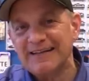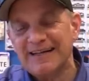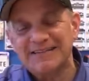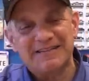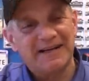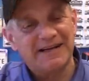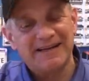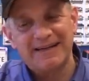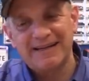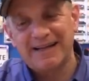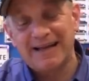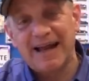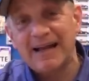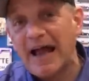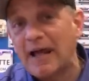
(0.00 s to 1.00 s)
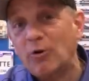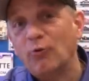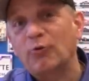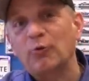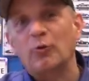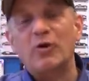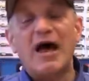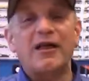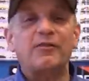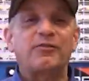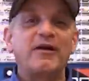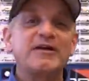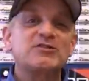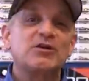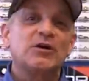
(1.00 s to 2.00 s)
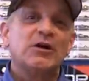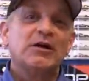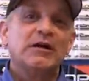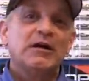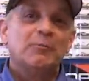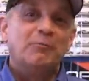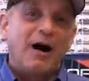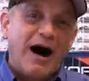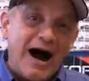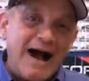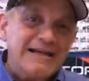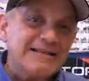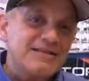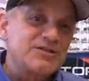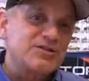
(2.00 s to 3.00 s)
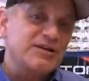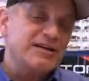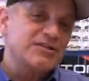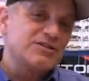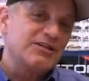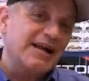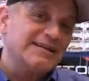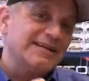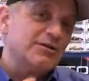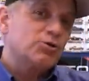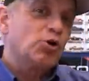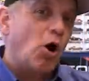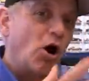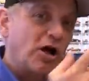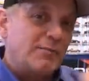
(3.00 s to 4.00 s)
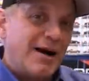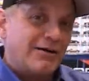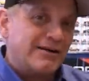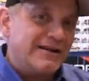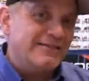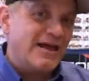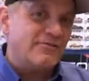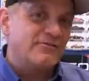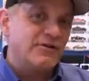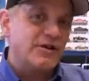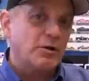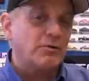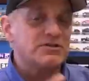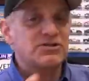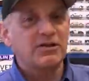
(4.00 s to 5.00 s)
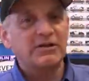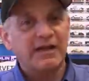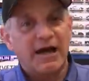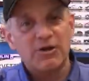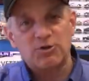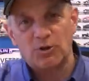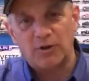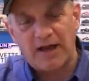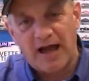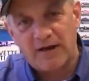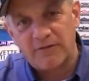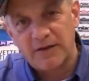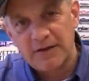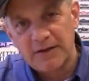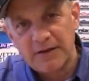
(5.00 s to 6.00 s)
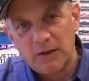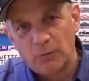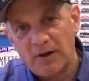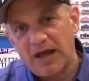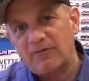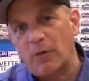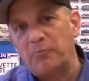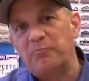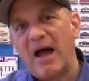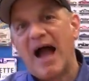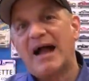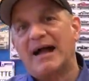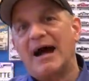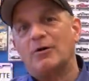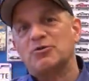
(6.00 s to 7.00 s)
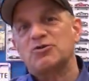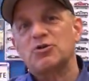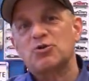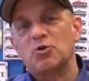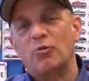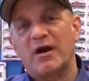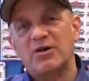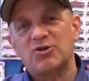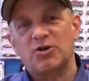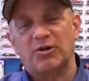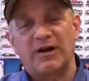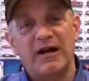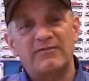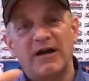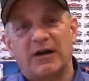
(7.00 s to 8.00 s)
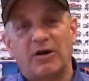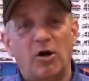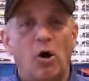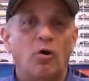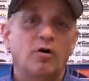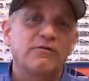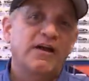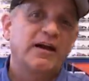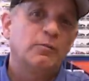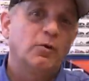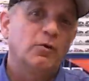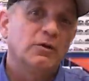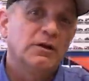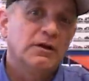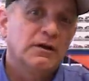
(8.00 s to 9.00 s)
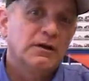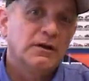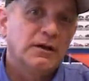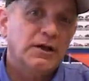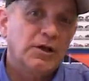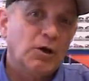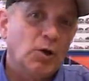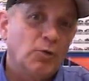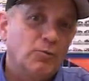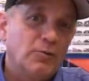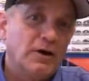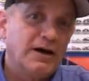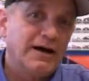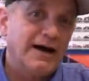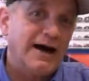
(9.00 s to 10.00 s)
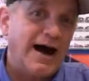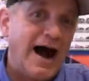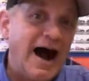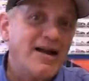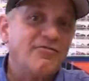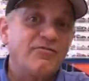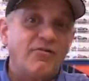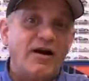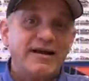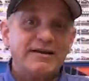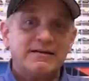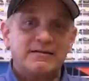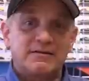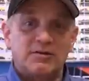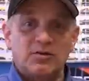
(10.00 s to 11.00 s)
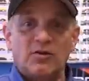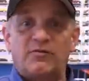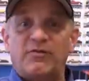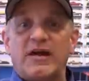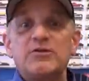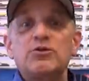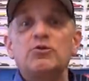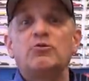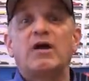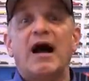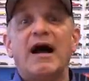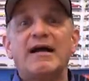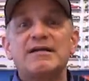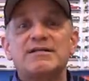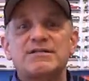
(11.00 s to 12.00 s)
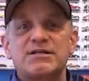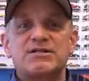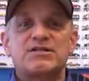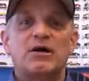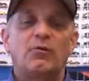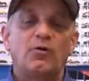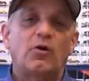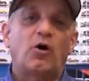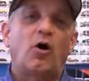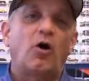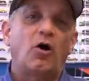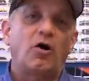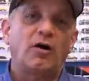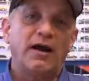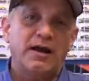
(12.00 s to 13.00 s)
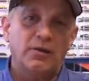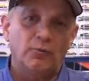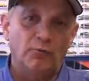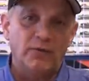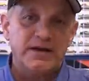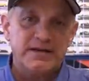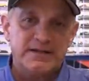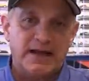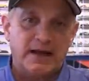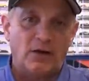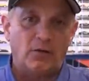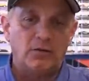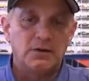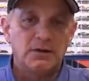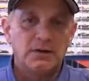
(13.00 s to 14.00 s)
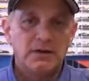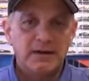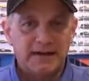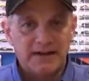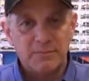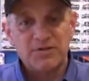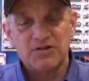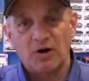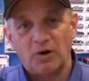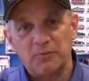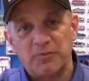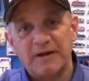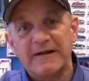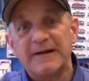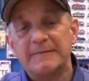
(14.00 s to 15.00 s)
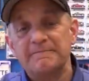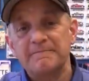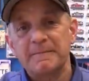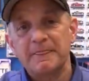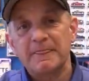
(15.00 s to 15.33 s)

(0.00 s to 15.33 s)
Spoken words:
I'll tell you. And I go through a lot of things behind the scenes that I didn't talk about in that video on Sunday. I should have. When I have a backout situation and I've got a car available, you know, I fight to defend you guys to sell the car at retail, at MSRP.